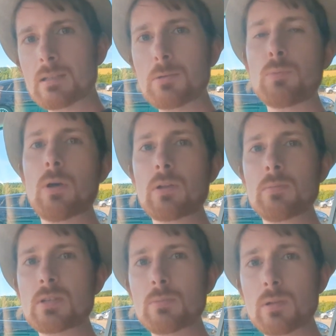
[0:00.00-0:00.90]
Hello and
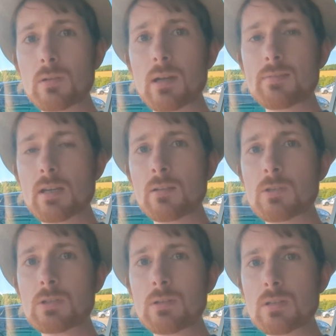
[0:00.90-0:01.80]
welcome to Plug Life
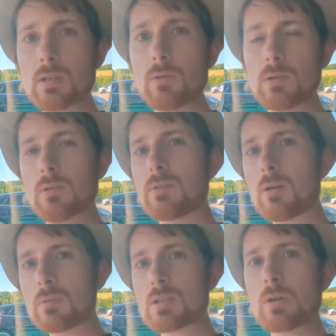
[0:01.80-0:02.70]
Television. So you've
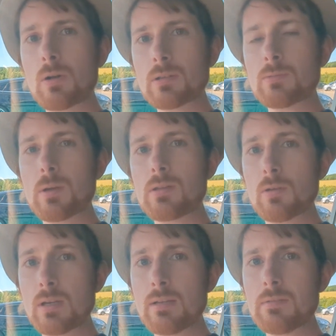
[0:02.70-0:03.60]
come to Scotland with
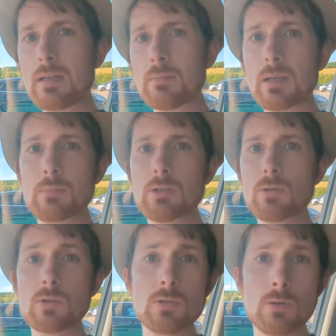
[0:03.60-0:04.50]
your EV, maybe
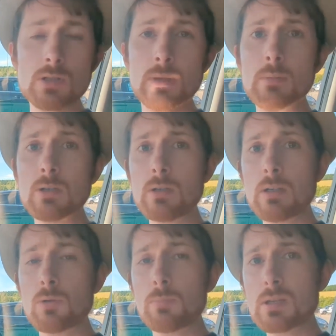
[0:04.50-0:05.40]
you're a tourist, maybe you're
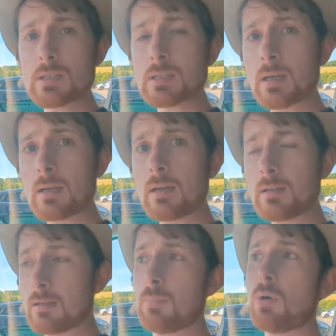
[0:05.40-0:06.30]
here on business.
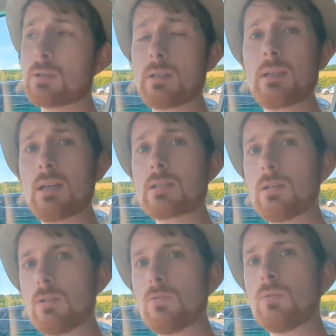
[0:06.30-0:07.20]
The important thing is
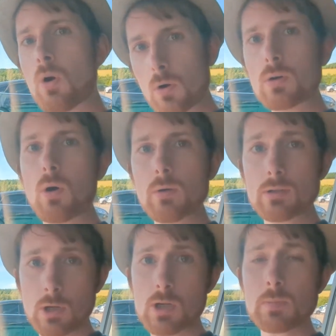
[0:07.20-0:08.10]
that you've not got
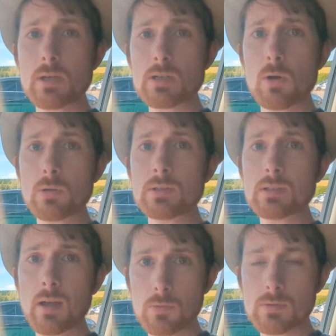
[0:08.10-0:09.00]
a ChargePlace Scotland
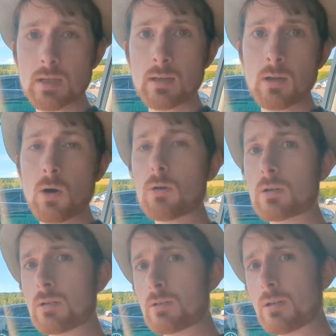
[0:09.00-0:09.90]
account or
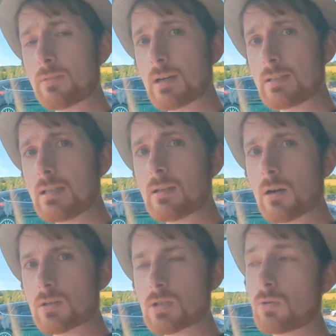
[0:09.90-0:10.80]
an RFID
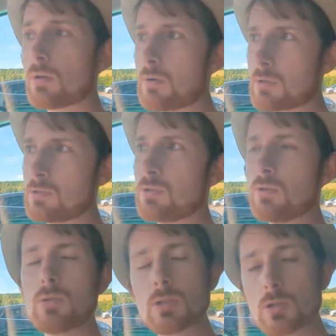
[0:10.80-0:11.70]
card. So how can you
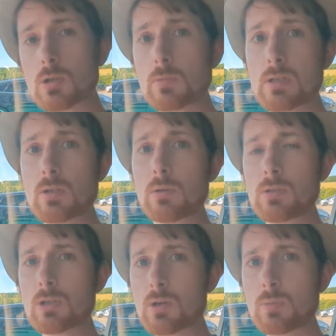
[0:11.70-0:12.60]
use the ChargePlace
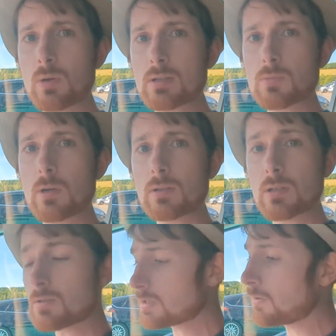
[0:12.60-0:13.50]
Scotland charge points? Well, it
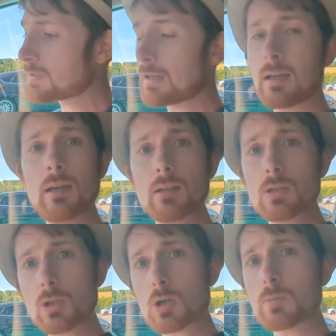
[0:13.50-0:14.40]
turns out
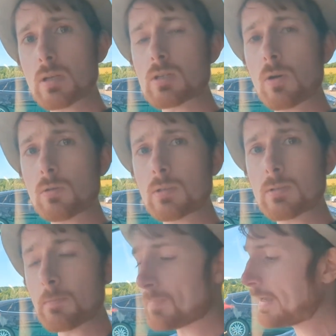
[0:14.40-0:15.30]
that ChargePlace
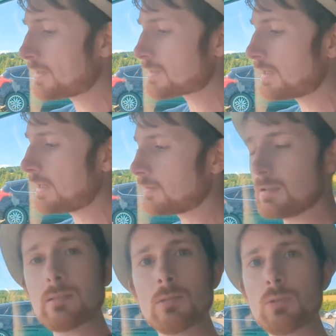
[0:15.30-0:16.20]
Scotland has a
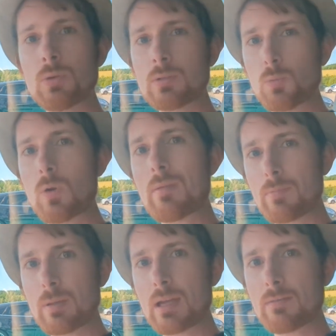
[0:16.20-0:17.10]
little known
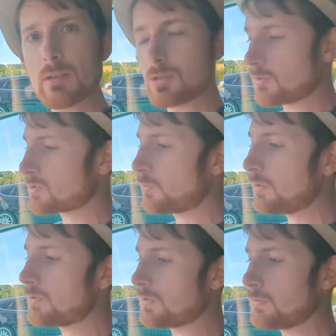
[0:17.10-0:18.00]
WebPay feature. So
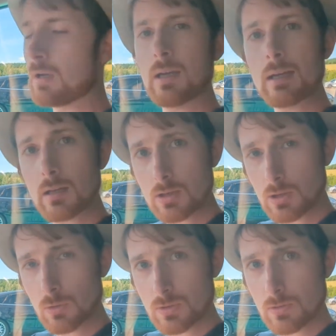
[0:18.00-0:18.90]
what you do is
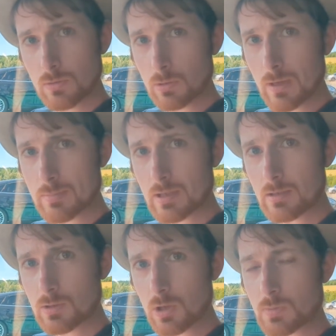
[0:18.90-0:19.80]
you go to their
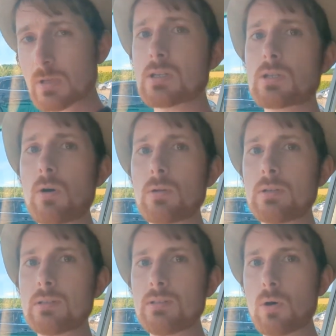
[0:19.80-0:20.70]
website,
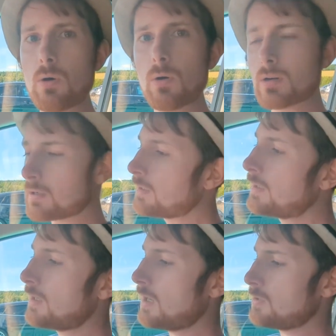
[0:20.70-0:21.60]
chargeplacescotland.org,
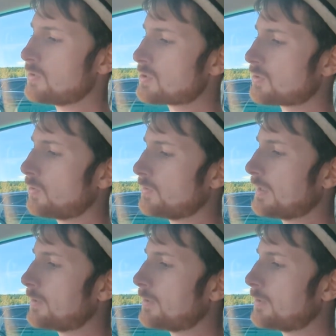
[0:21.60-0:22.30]
and you scroll